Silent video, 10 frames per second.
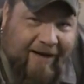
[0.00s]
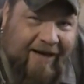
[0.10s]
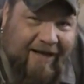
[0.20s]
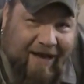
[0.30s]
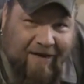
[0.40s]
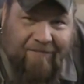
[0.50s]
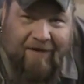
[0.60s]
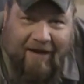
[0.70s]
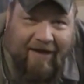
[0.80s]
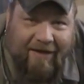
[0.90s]
Any kind of
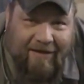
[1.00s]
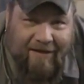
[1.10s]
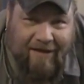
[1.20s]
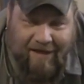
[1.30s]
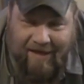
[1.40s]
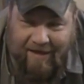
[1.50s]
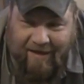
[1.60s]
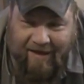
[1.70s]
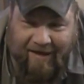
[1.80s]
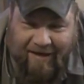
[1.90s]
uh,
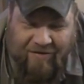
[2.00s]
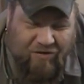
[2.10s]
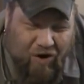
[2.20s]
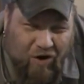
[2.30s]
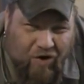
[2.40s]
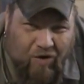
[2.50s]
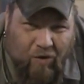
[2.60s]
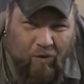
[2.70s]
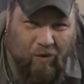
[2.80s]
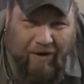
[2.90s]
uh, dirt
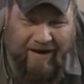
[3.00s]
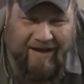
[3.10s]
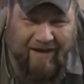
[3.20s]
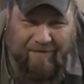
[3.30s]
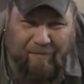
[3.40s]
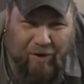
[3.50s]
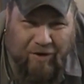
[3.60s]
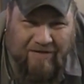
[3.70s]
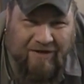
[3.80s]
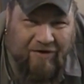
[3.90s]
or any kind of
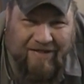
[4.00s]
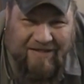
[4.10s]
impurities that are in the